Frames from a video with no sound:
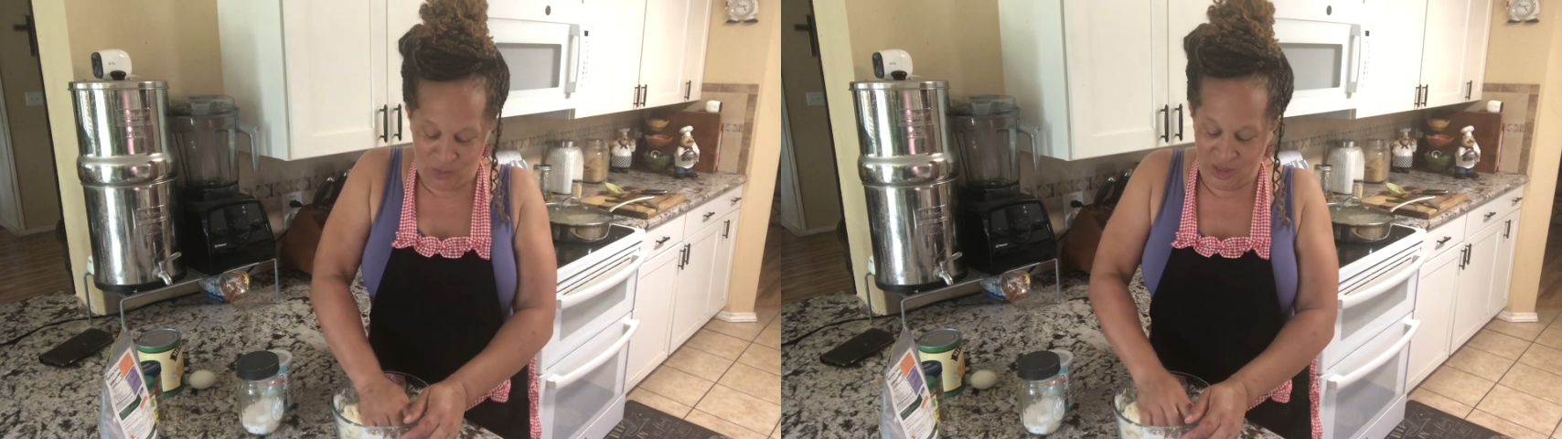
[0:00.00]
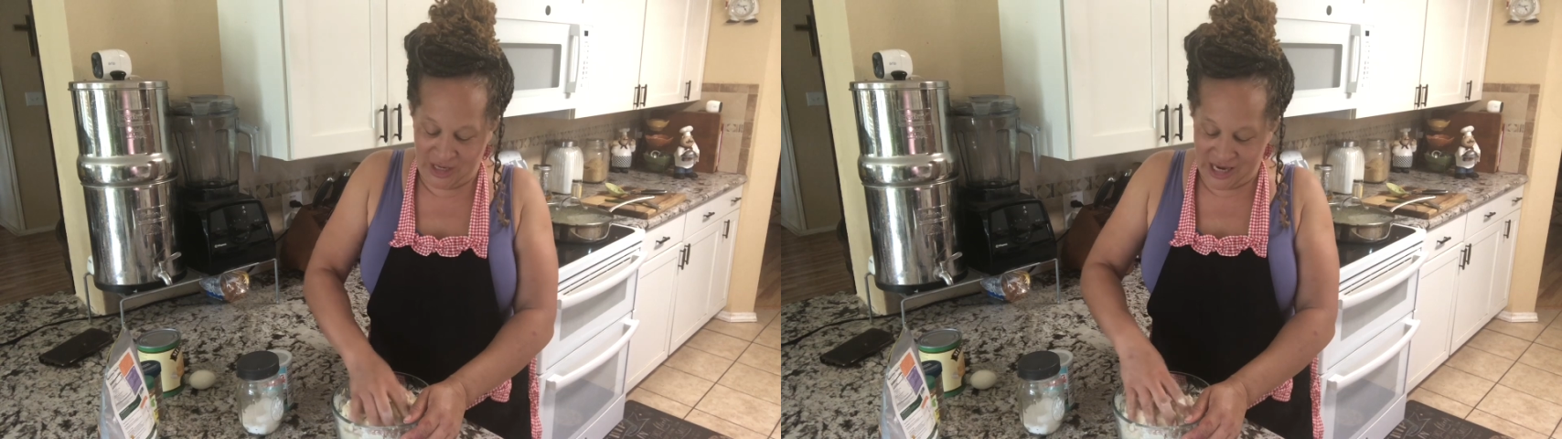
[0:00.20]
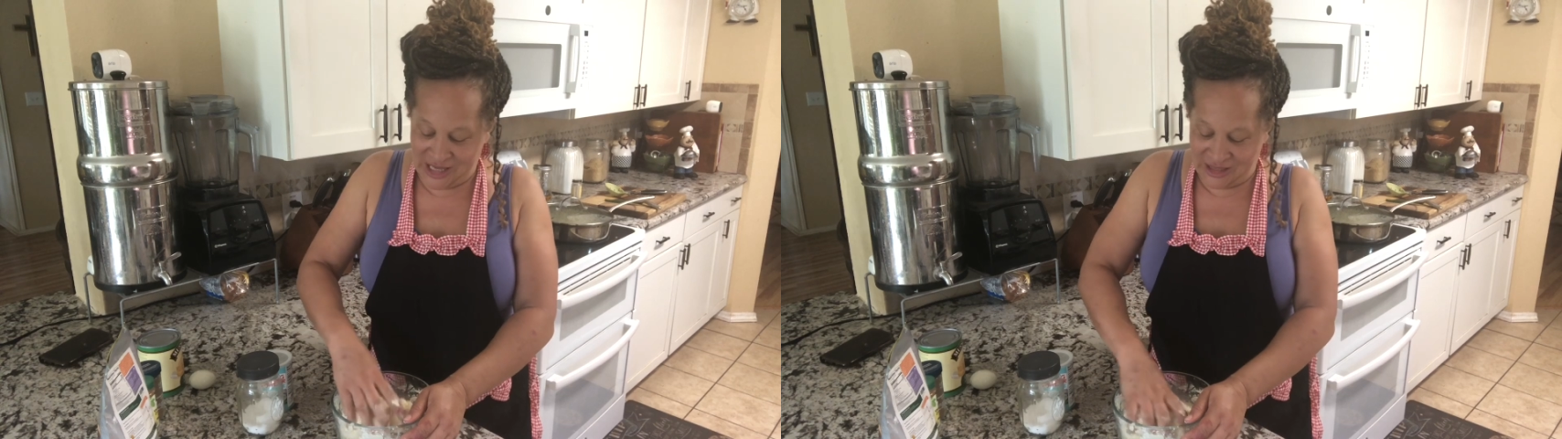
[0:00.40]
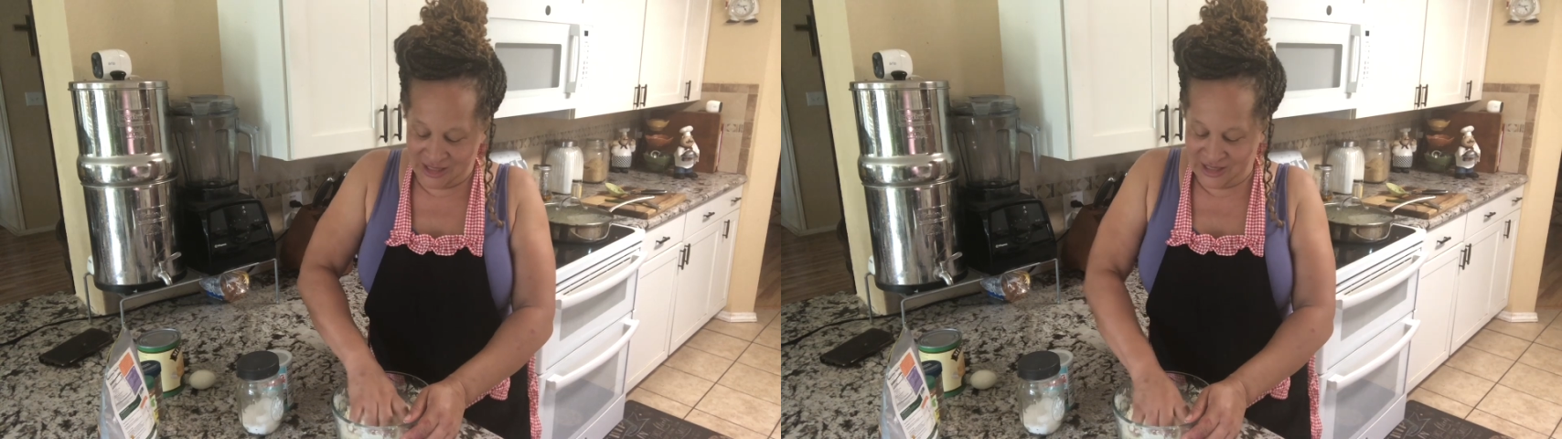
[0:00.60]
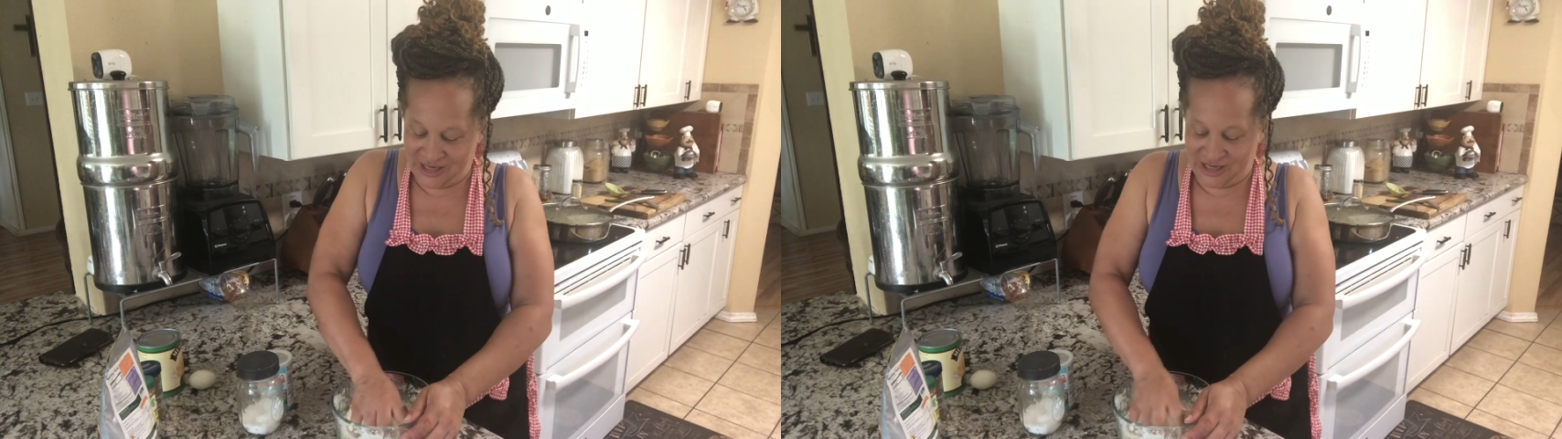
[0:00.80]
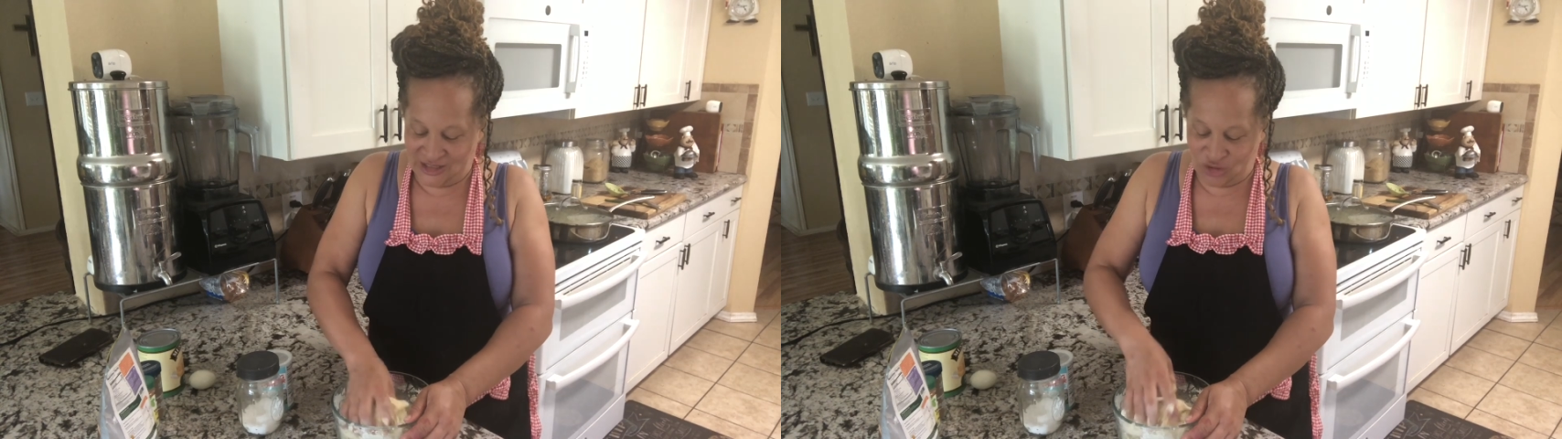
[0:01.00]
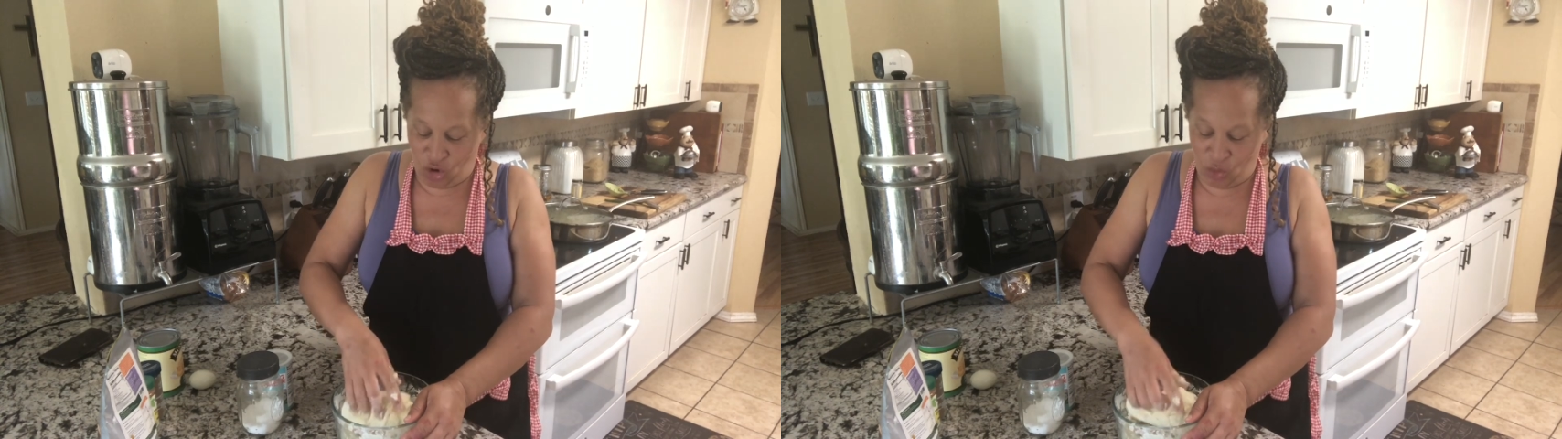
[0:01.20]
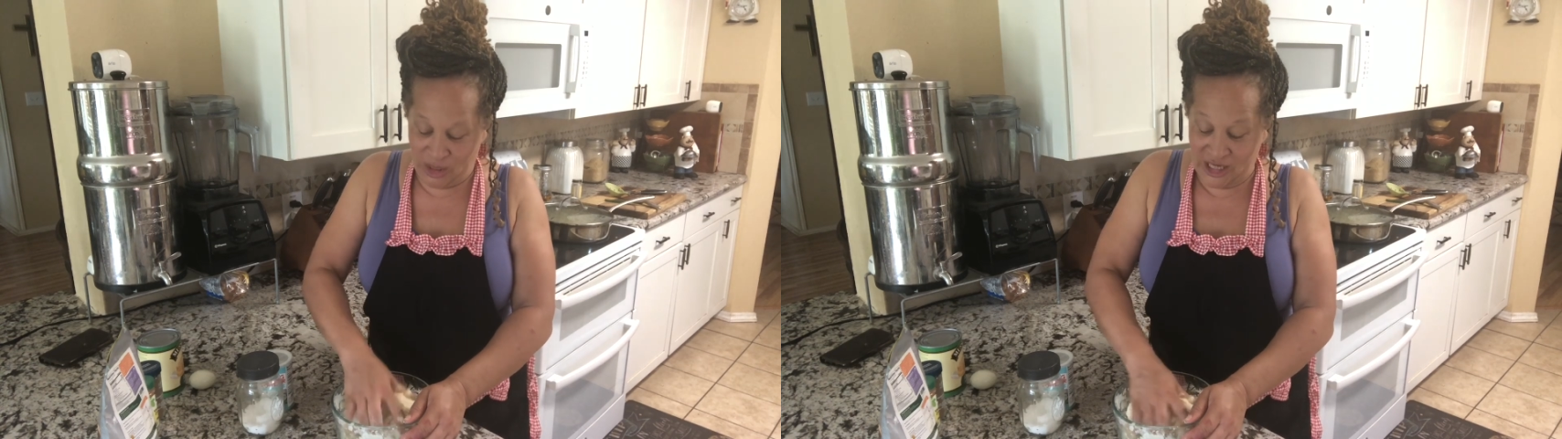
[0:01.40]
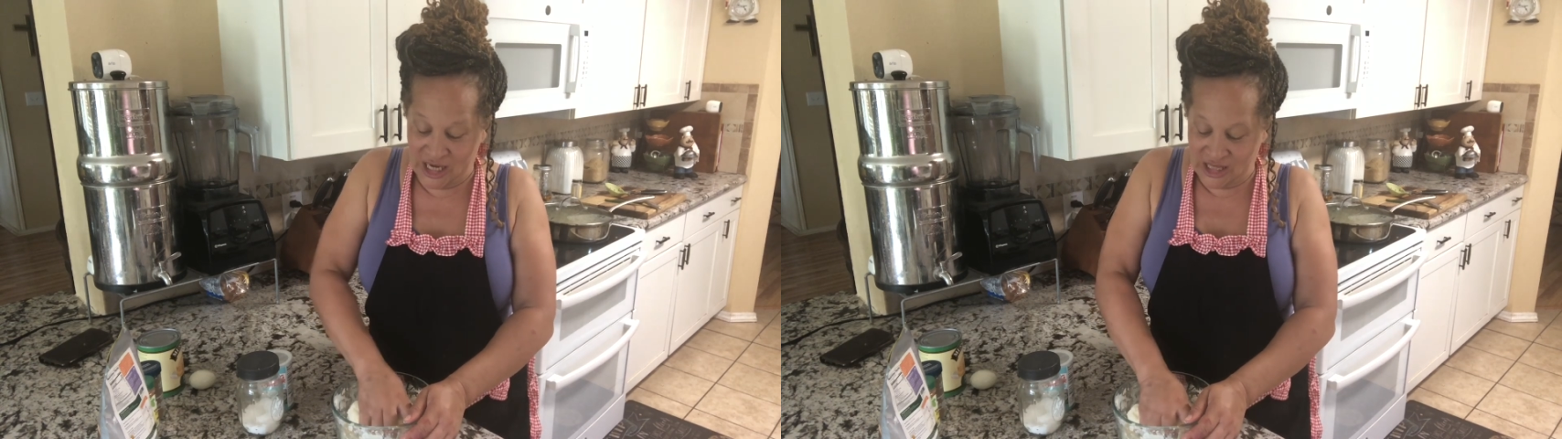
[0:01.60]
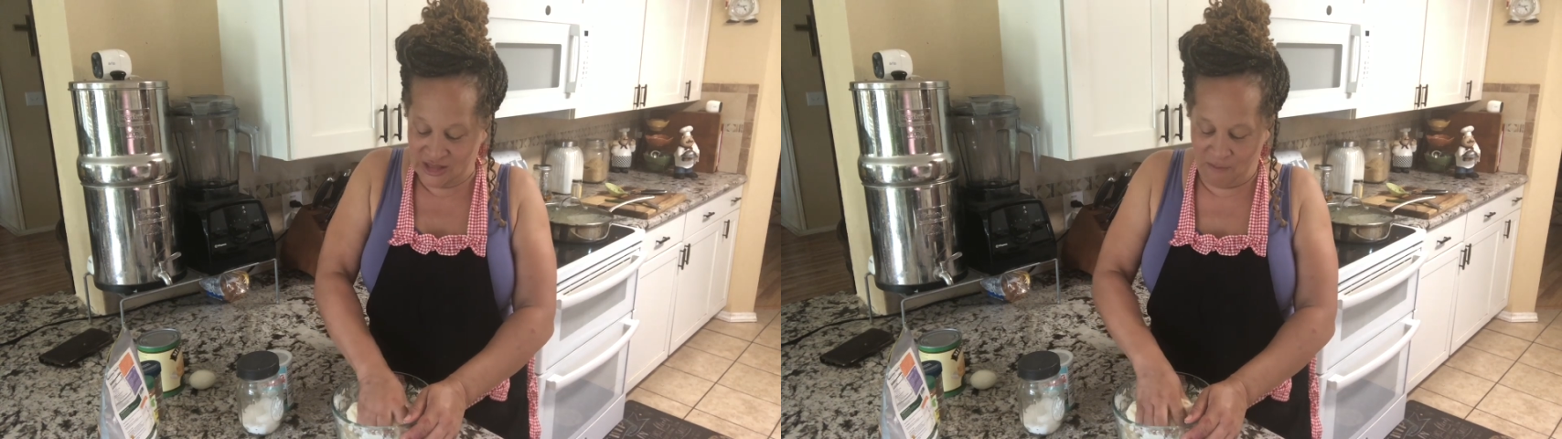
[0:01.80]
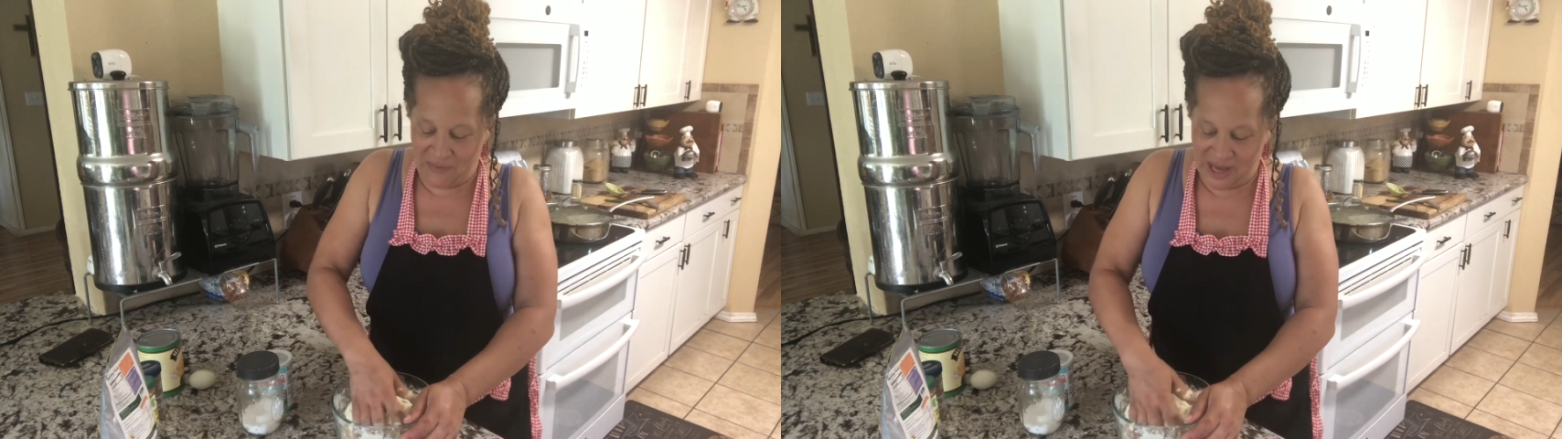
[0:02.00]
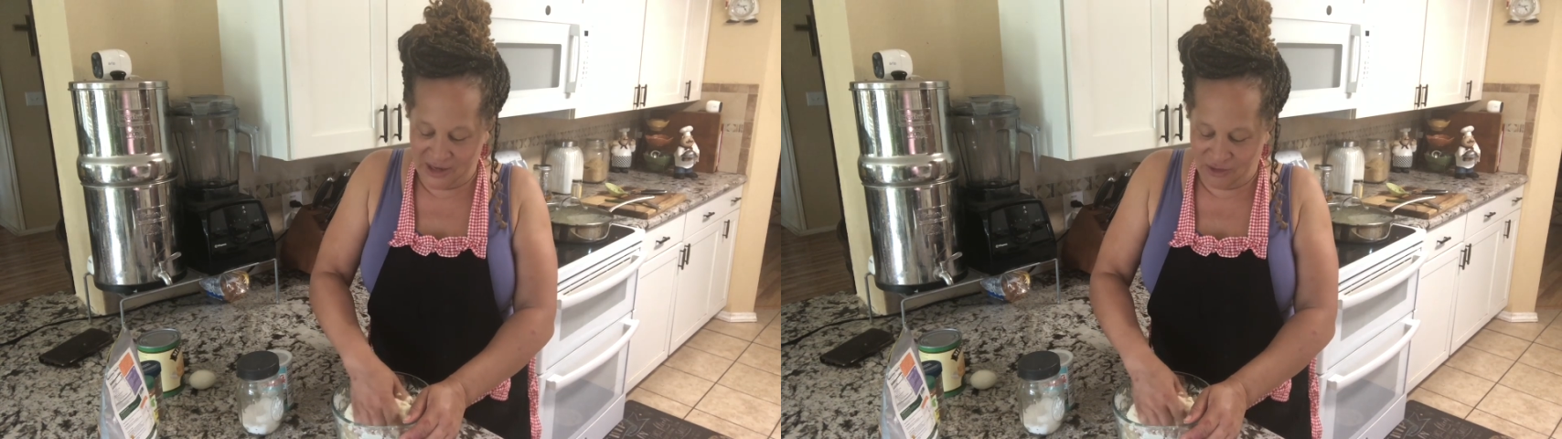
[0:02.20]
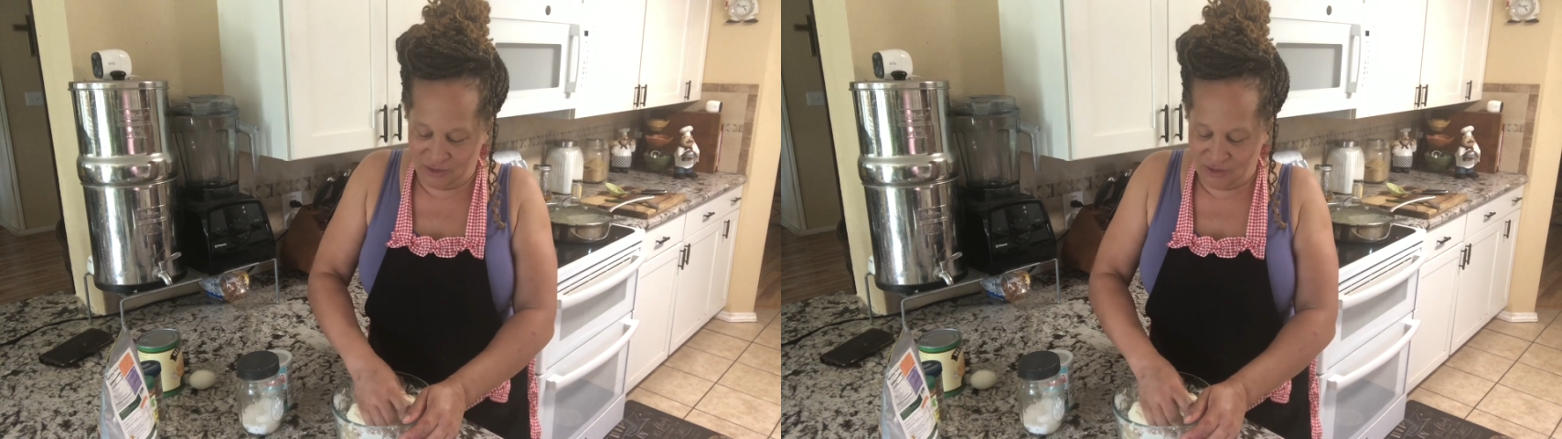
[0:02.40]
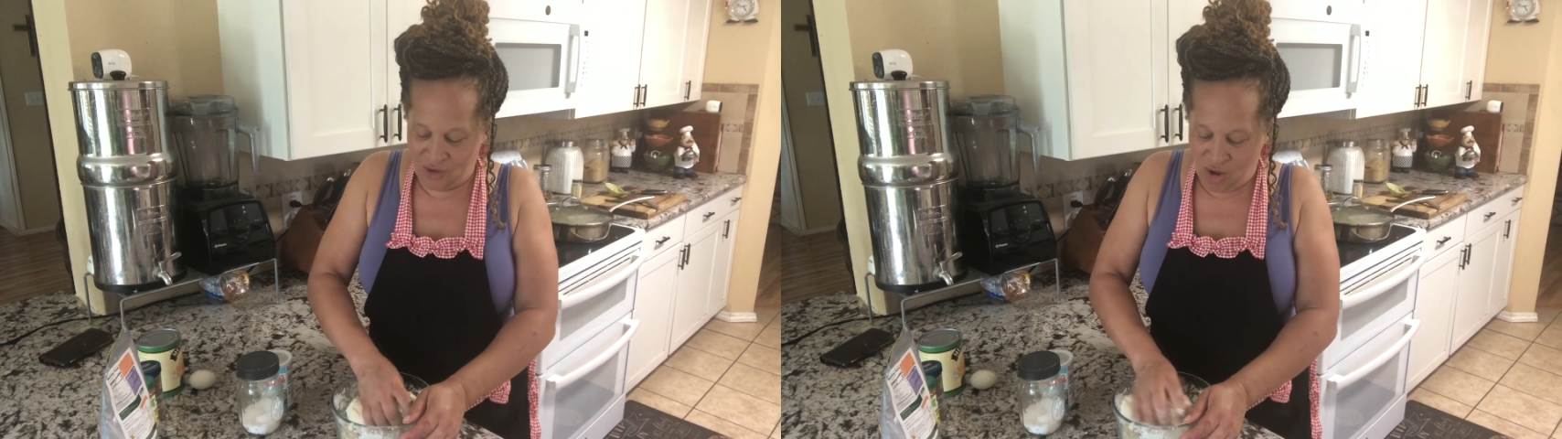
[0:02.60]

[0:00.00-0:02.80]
We'd eat the Kinish, or we'd eat the bagel